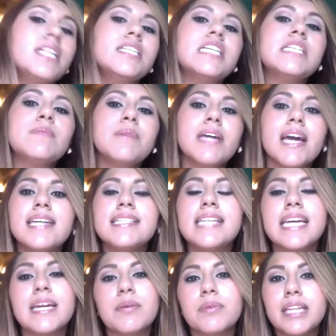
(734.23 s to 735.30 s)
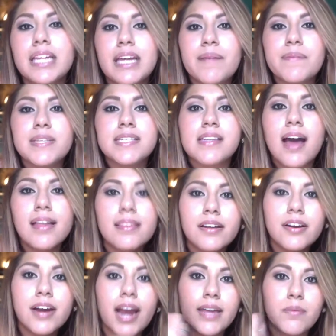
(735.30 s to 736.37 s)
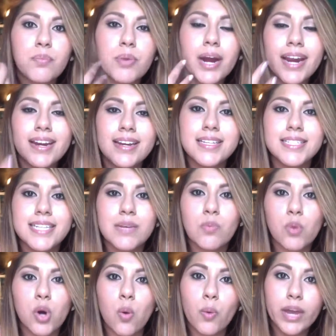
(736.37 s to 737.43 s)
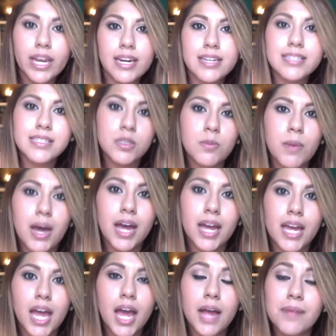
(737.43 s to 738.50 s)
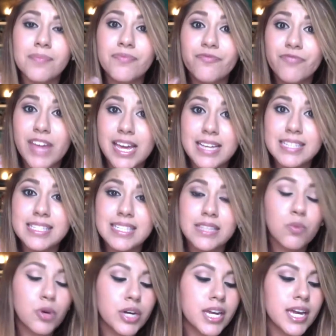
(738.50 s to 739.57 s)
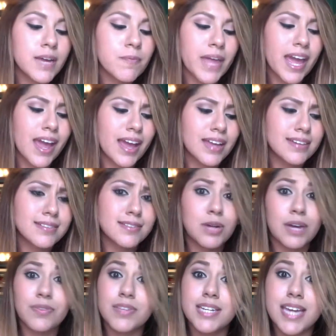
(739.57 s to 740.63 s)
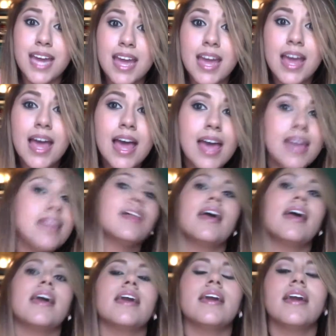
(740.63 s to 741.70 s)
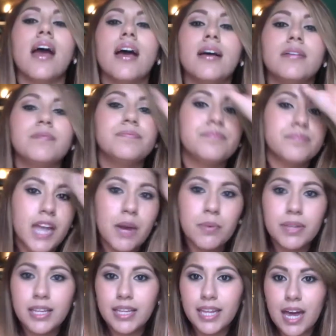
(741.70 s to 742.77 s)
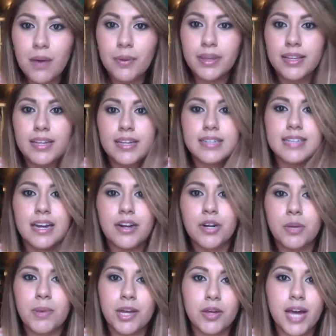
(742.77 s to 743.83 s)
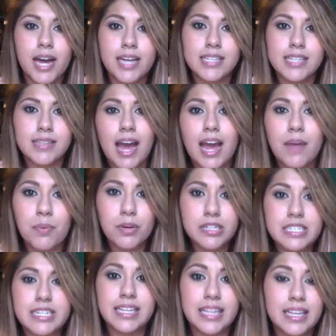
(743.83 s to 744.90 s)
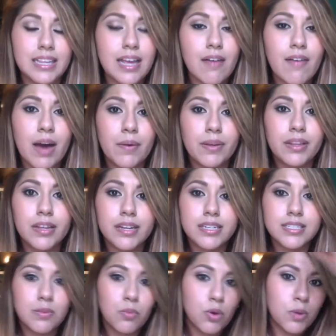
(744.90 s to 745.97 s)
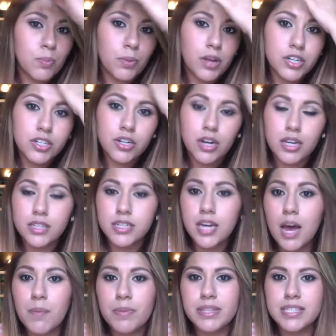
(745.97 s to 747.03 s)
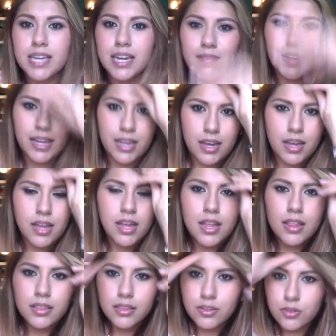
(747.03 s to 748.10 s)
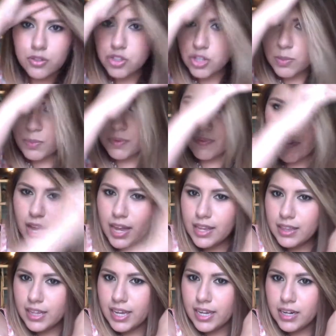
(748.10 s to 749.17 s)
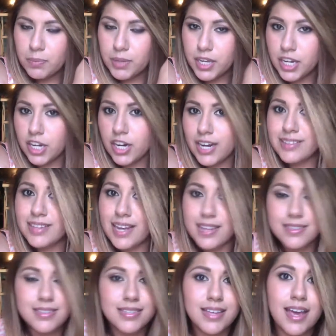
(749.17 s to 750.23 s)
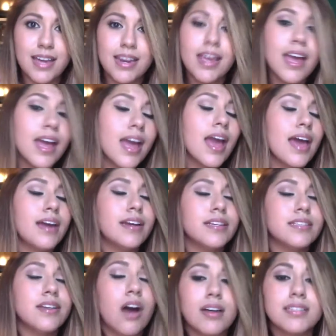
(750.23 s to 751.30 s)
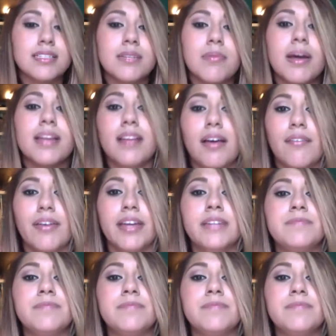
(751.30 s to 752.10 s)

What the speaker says: just because it really gives color and brightness and more awakeness to my face in the morning and throughout the day. I really like how it looks. I don't know about you guys. I personally love how it looks, the more blonder on top. It's kind of like a little strip of highlight up here, and that's it. And it is awesome. I love it.